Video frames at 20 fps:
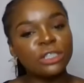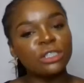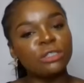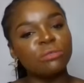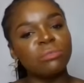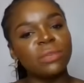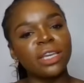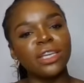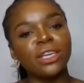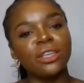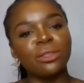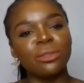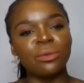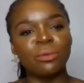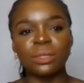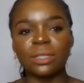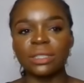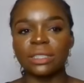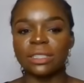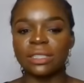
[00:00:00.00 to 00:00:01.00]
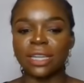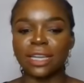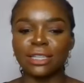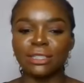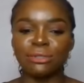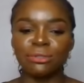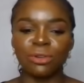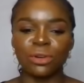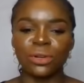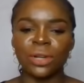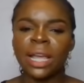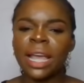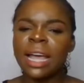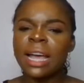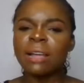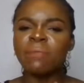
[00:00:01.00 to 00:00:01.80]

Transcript: to make it through to the next round.